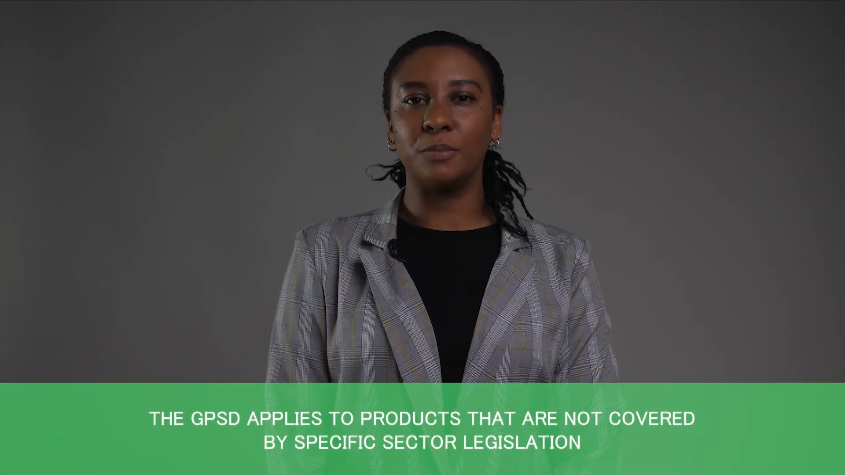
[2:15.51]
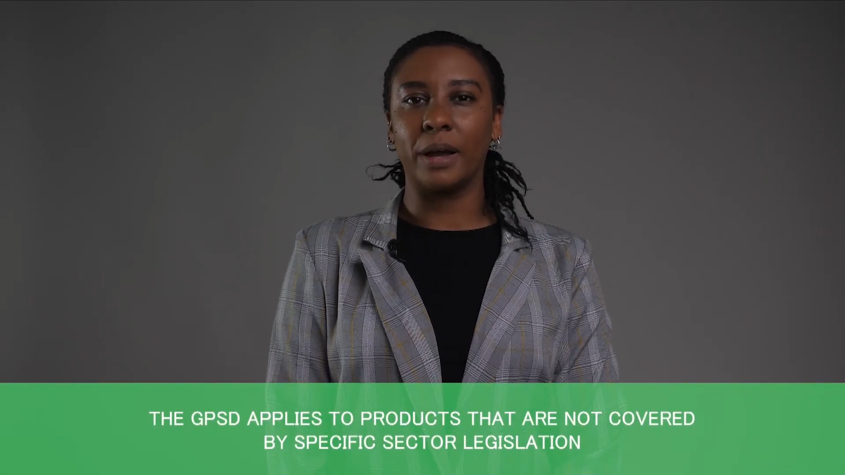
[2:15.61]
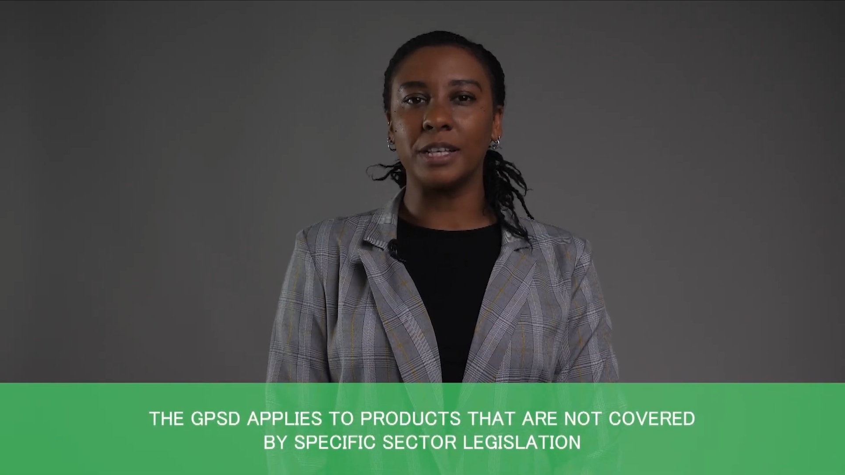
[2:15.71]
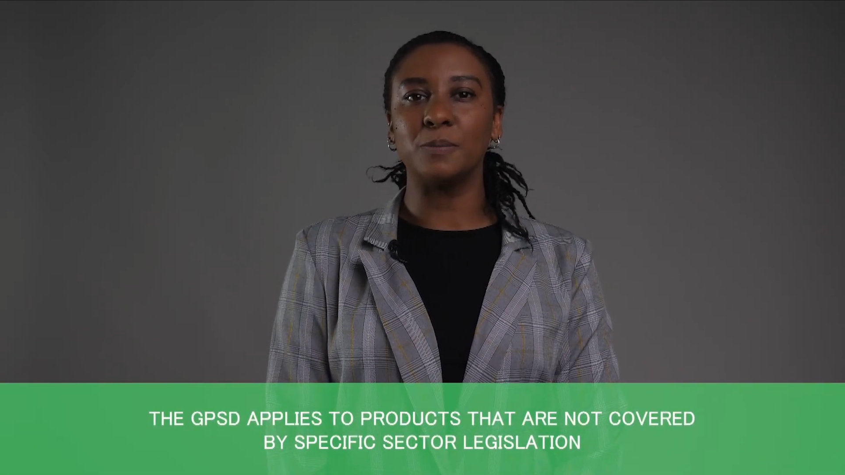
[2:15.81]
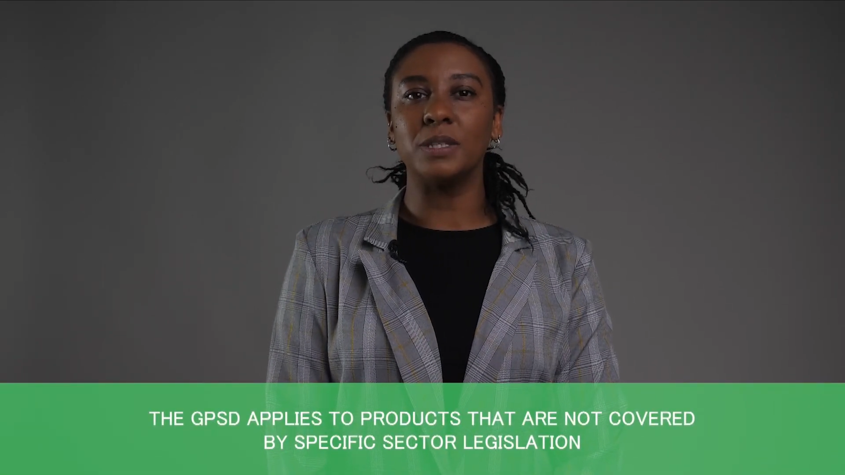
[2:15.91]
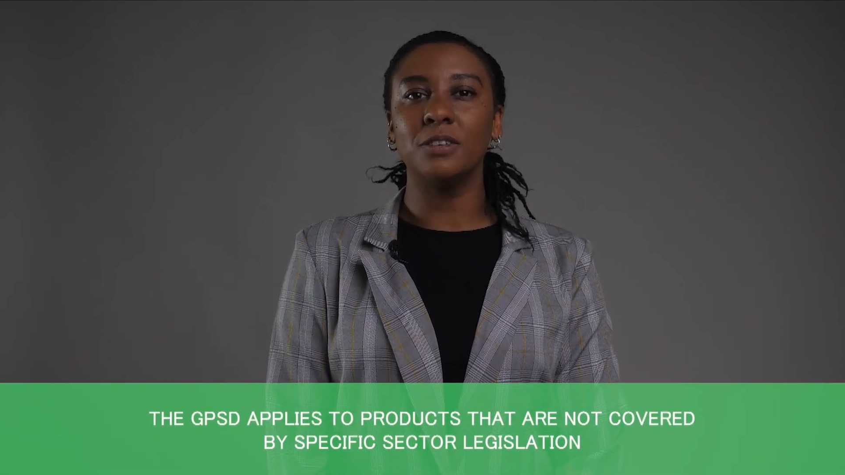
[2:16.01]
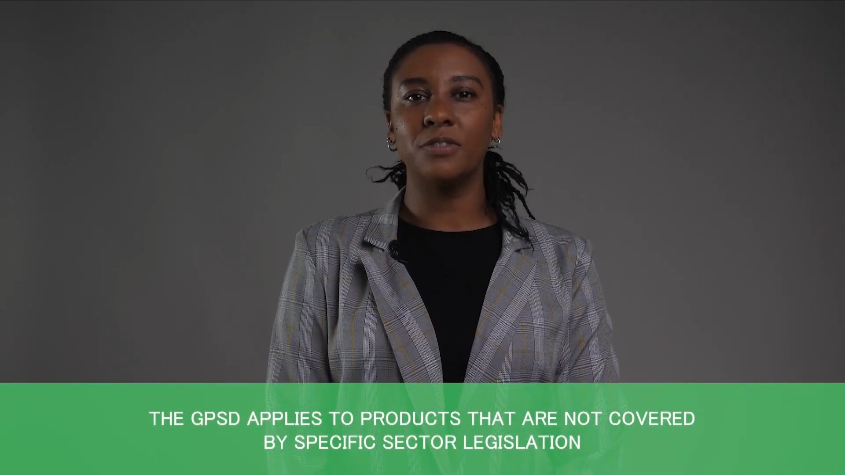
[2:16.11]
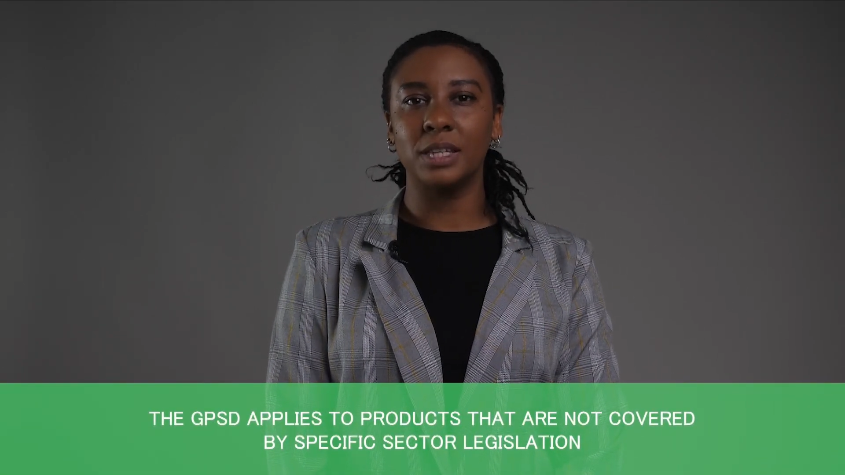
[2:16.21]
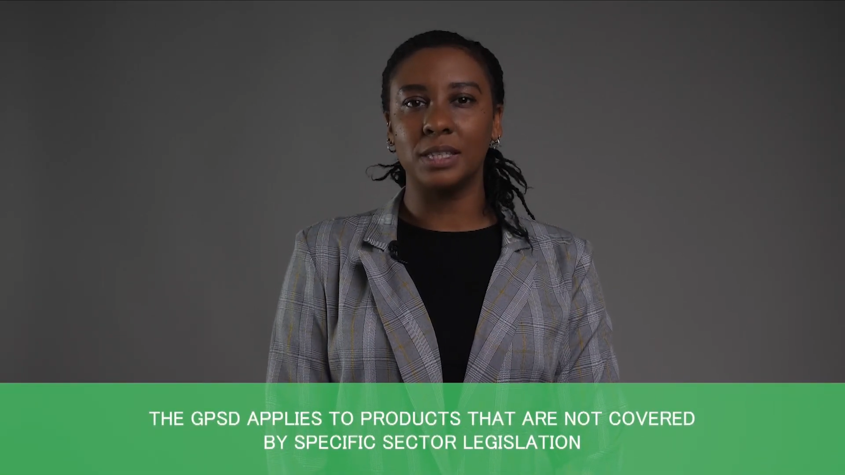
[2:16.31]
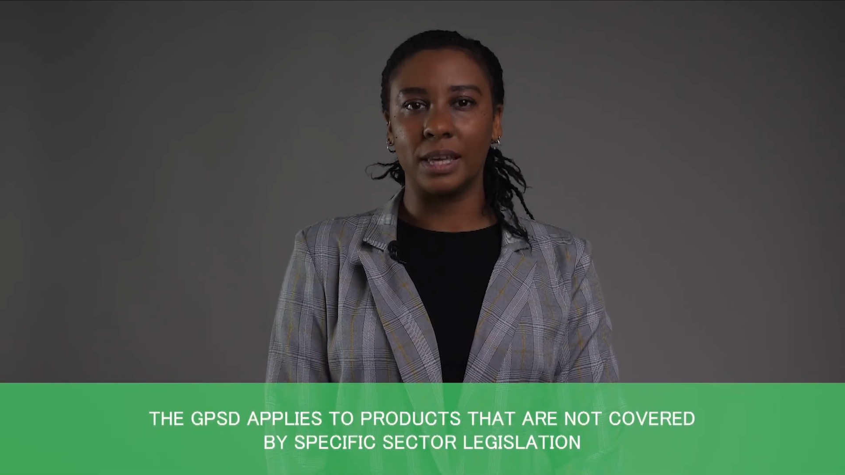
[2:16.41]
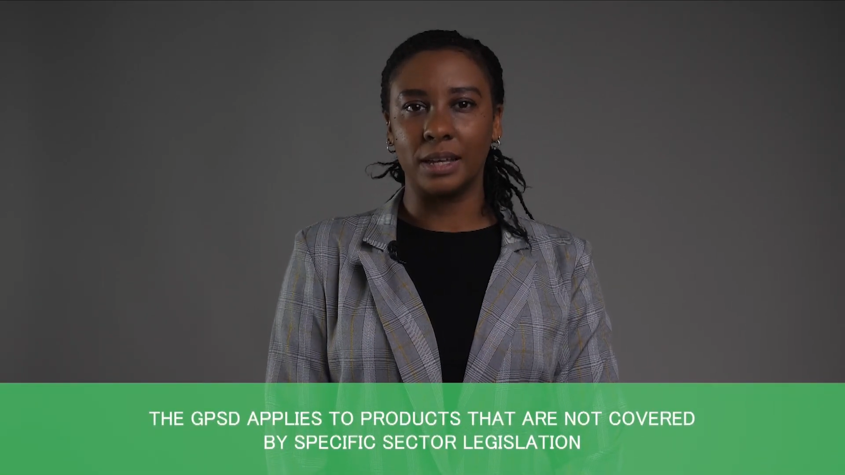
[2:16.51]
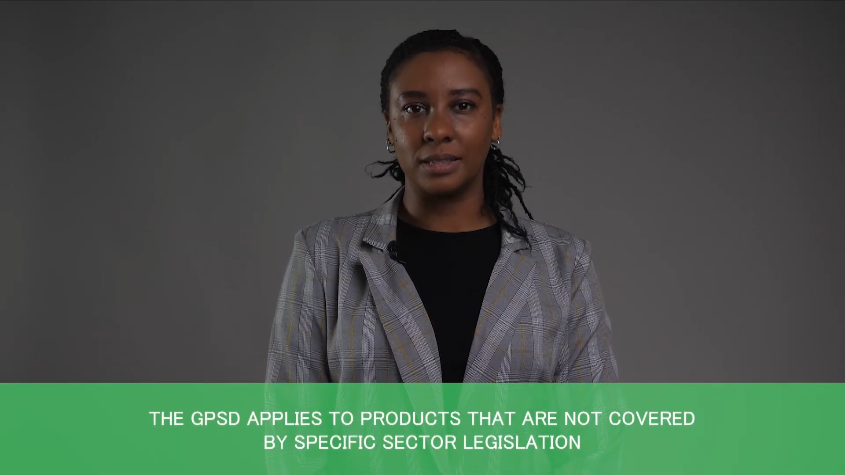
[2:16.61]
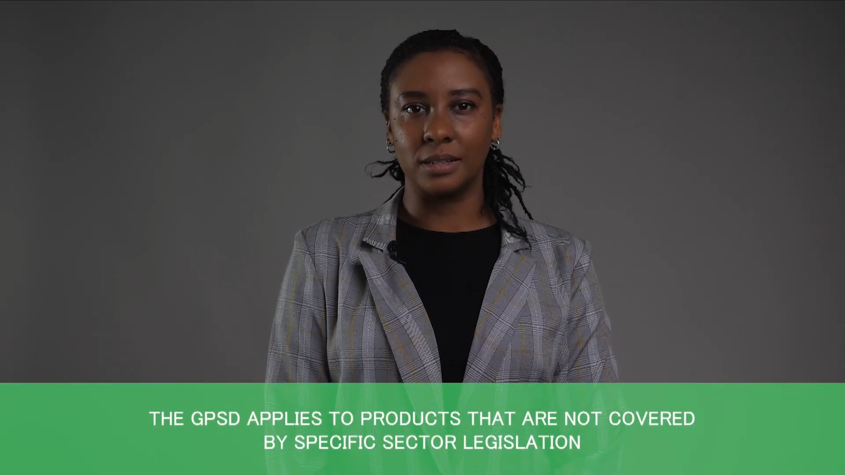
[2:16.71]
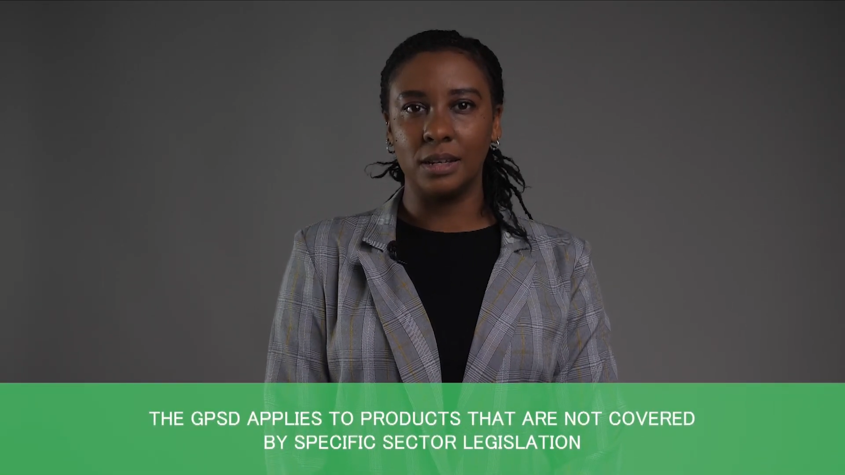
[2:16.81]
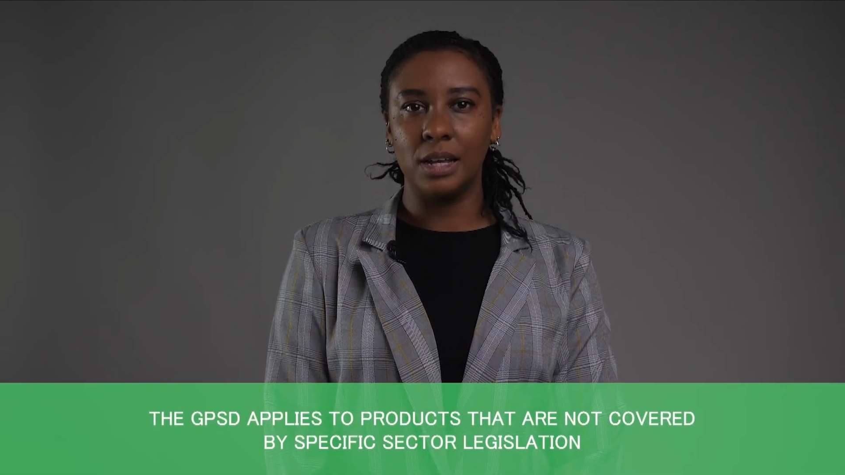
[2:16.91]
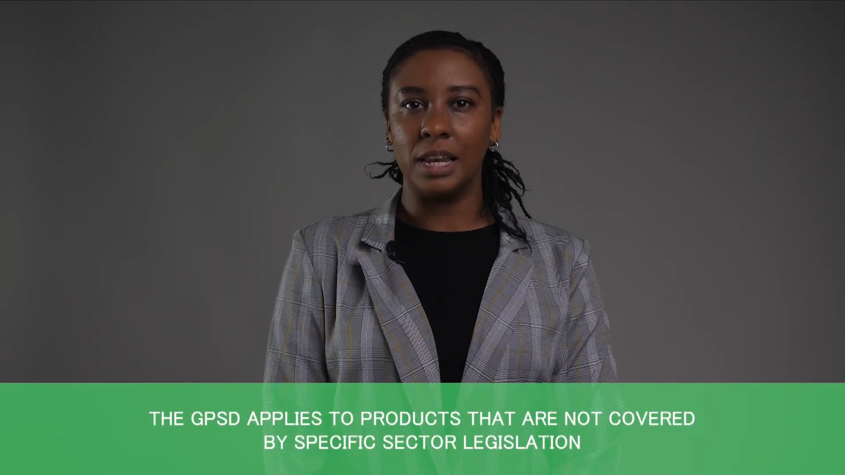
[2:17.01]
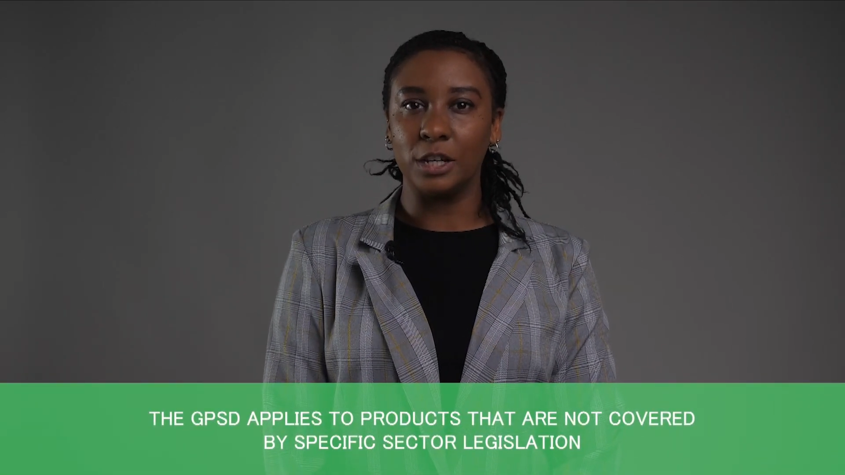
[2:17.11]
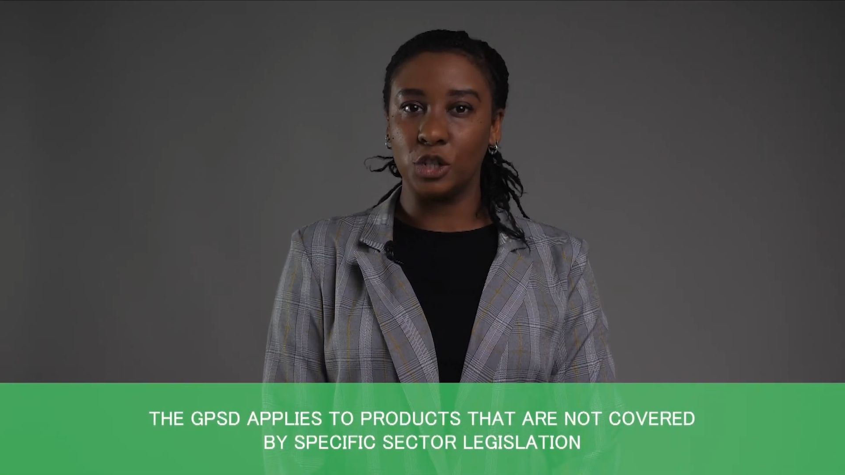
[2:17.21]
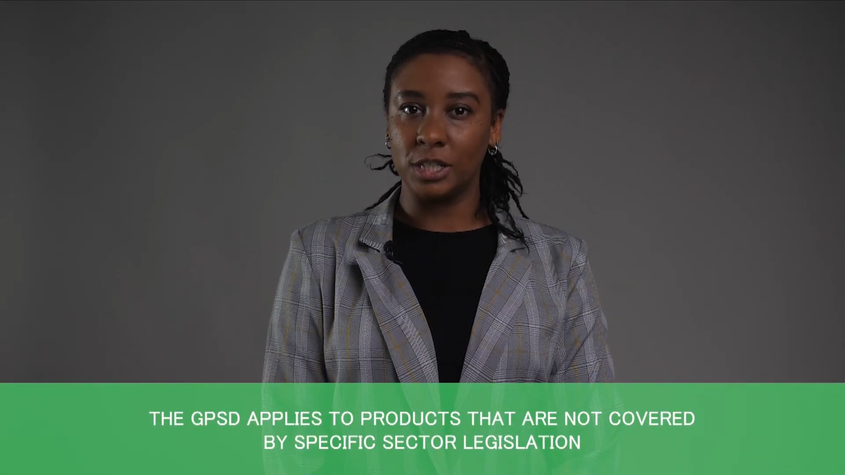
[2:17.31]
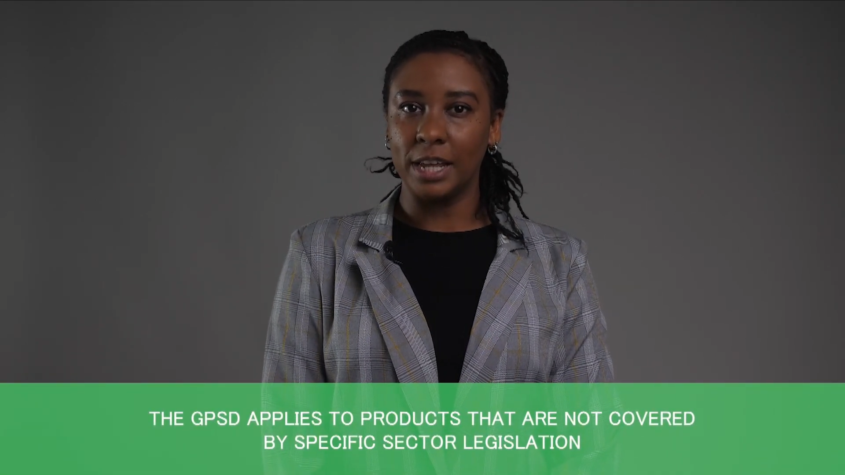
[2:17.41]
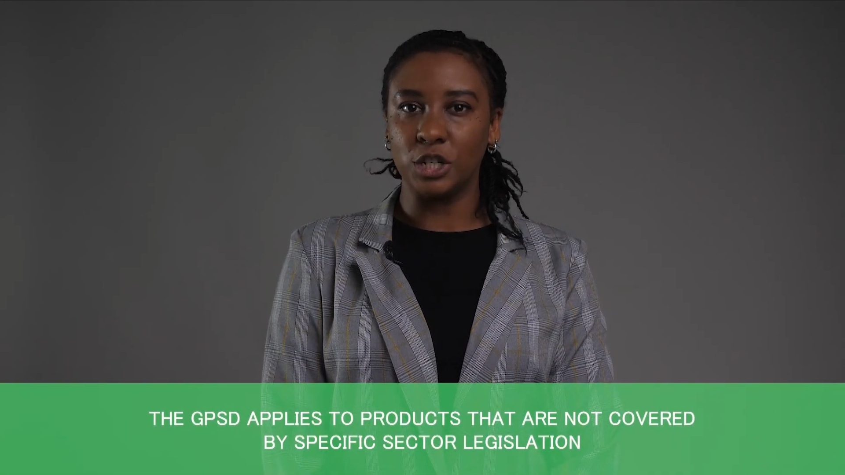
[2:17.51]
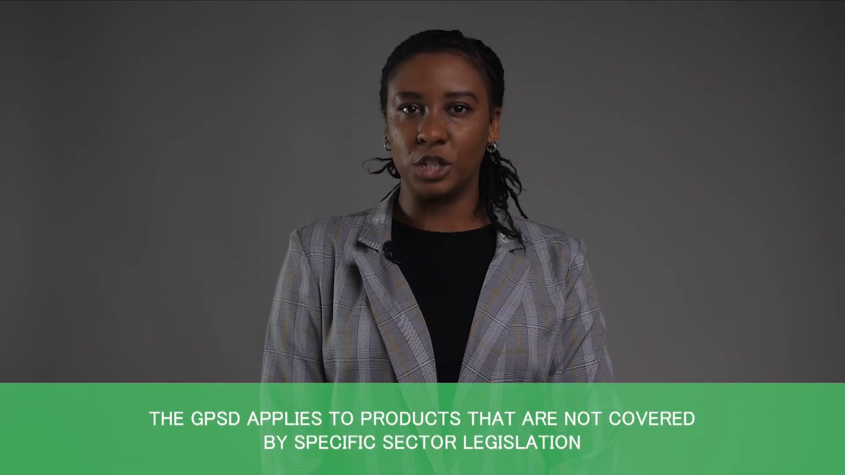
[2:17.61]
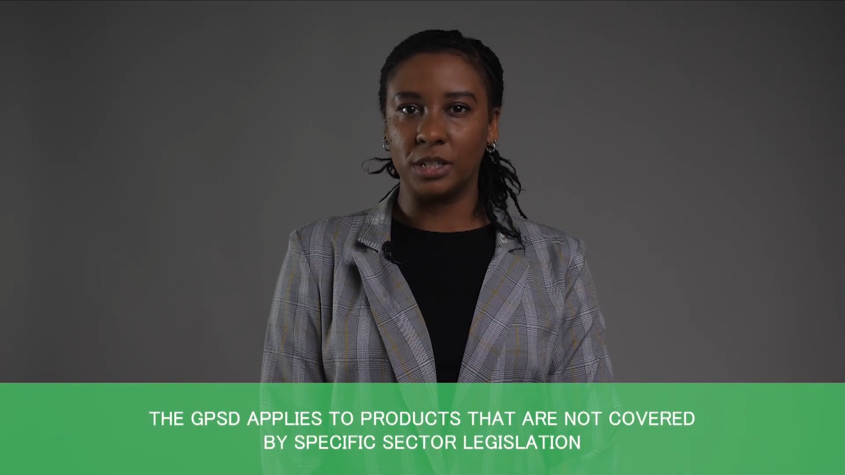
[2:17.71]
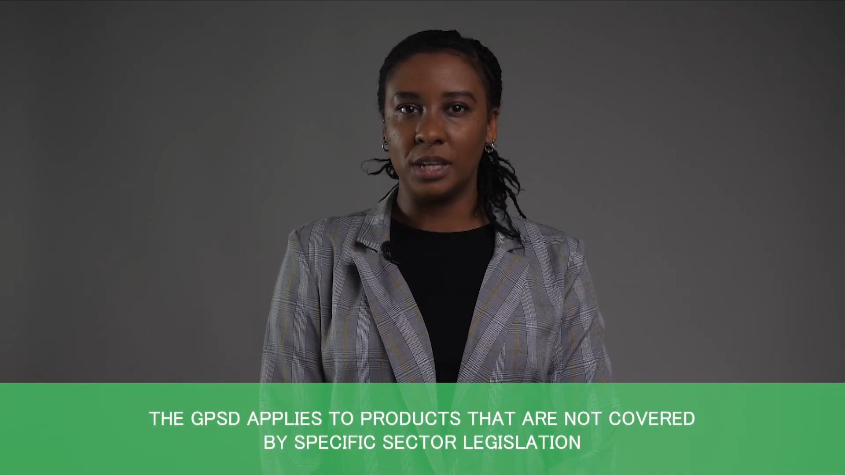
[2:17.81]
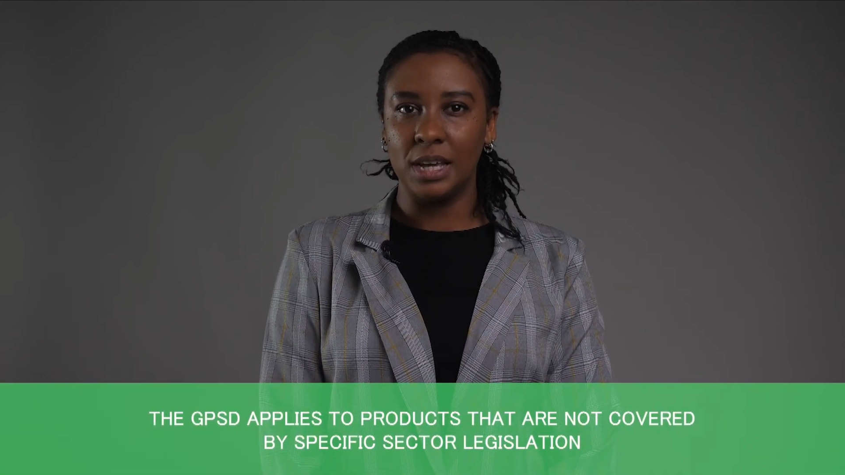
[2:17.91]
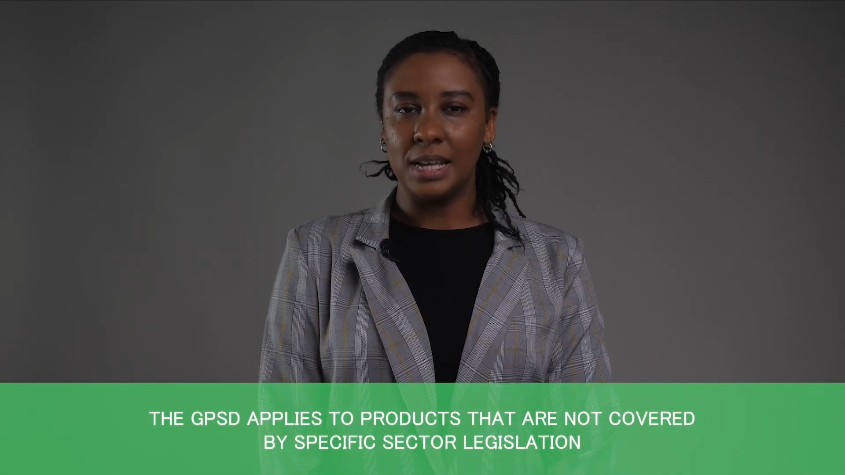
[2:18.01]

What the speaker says: by a specific sector legislation,